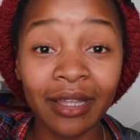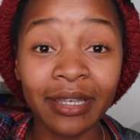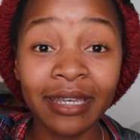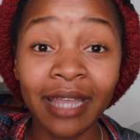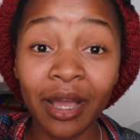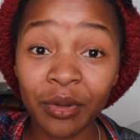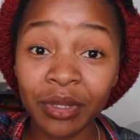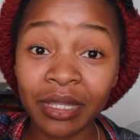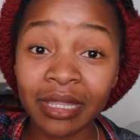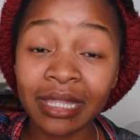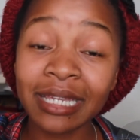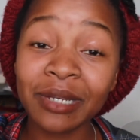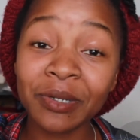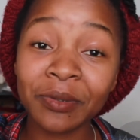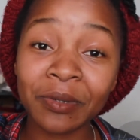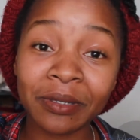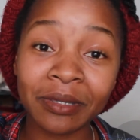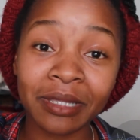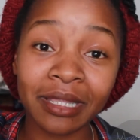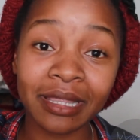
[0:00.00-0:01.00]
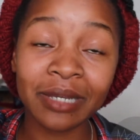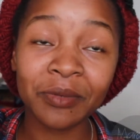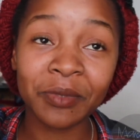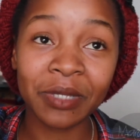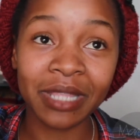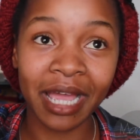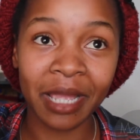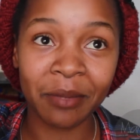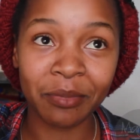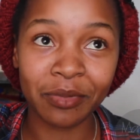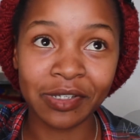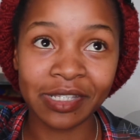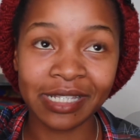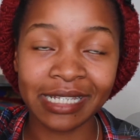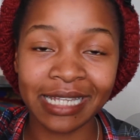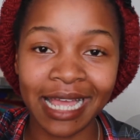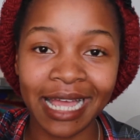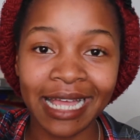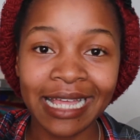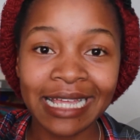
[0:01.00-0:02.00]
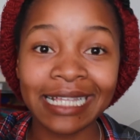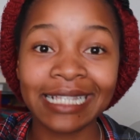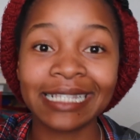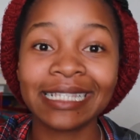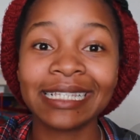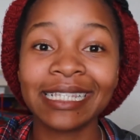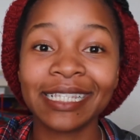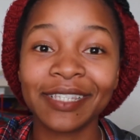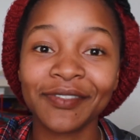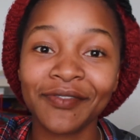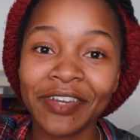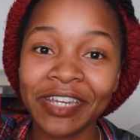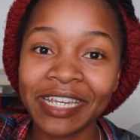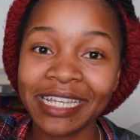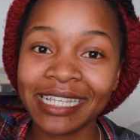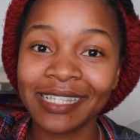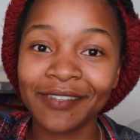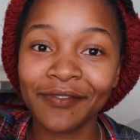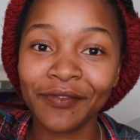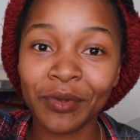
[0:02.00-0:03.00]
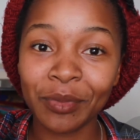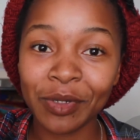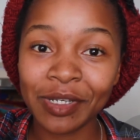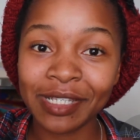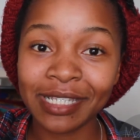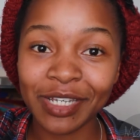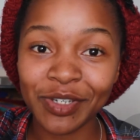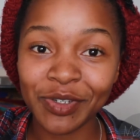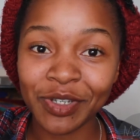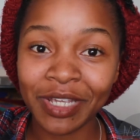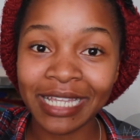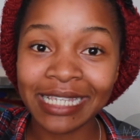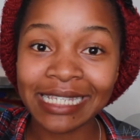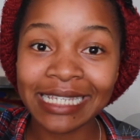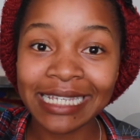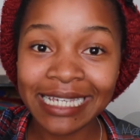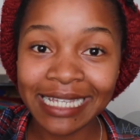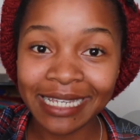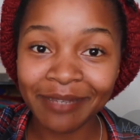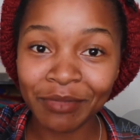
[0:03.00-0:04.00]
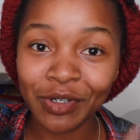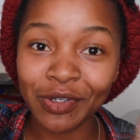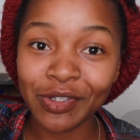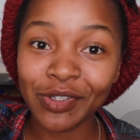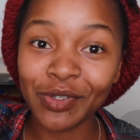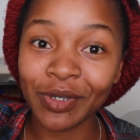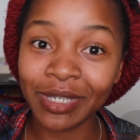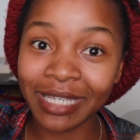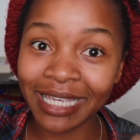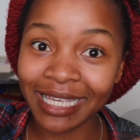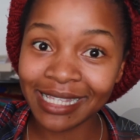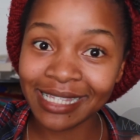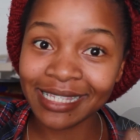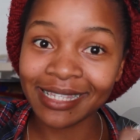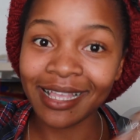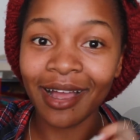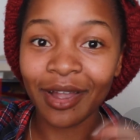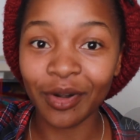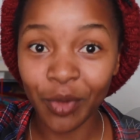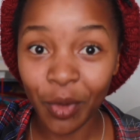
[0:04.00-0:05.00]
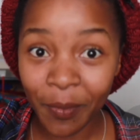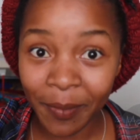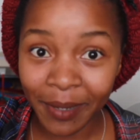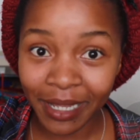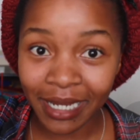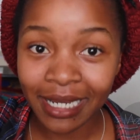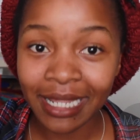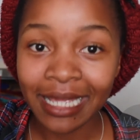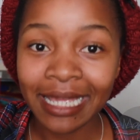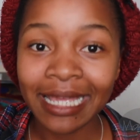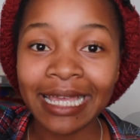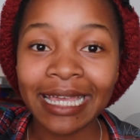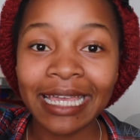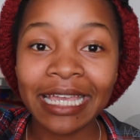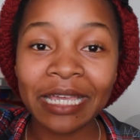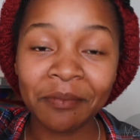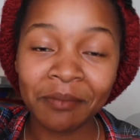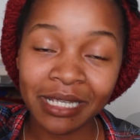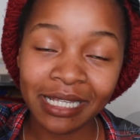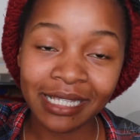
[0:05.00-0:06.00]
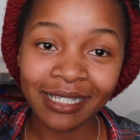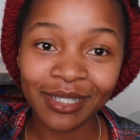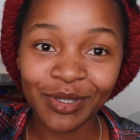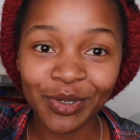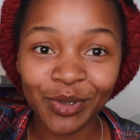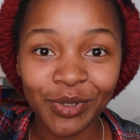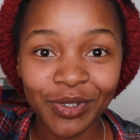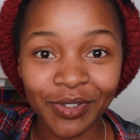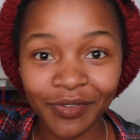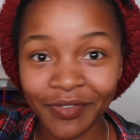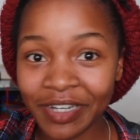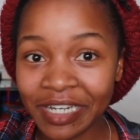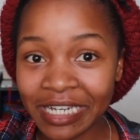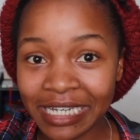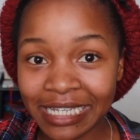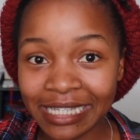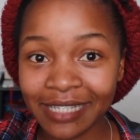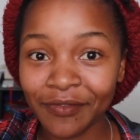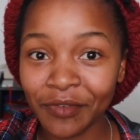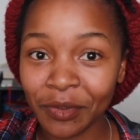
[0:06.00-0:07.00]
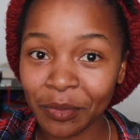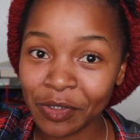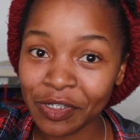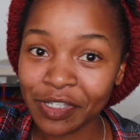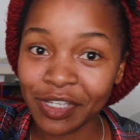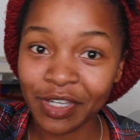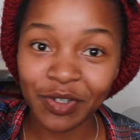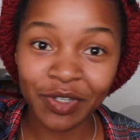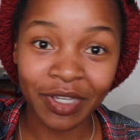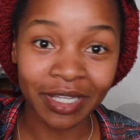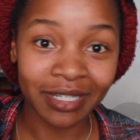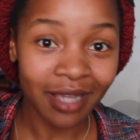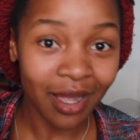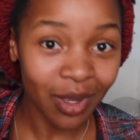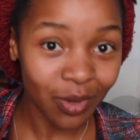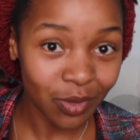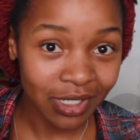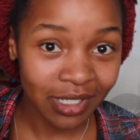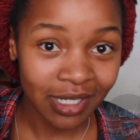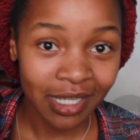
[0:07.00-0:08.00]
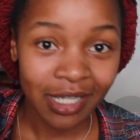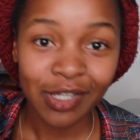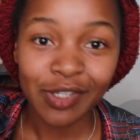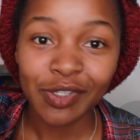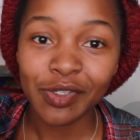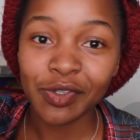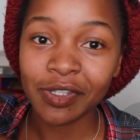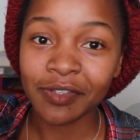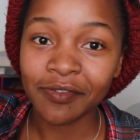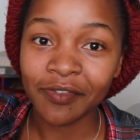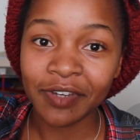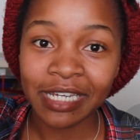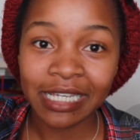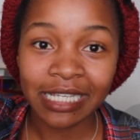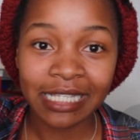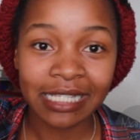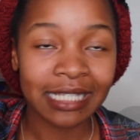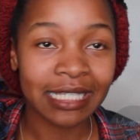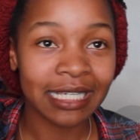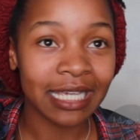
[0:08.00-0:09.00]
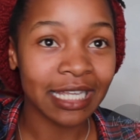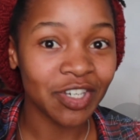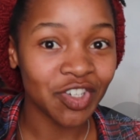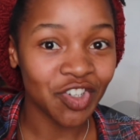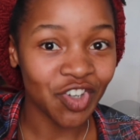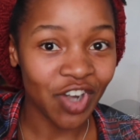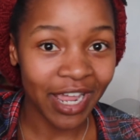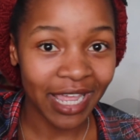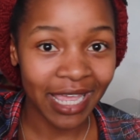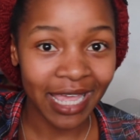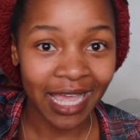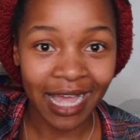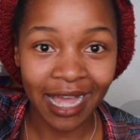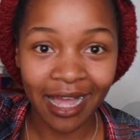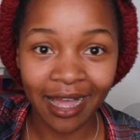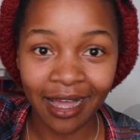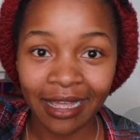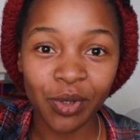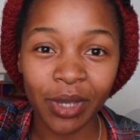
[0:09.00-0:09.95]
Now the thing with high porosity hair, since it's very easy for moisture to get in because your gates are open, it means it's also very easy for moisture to get out. So it's very easy to get dry hair.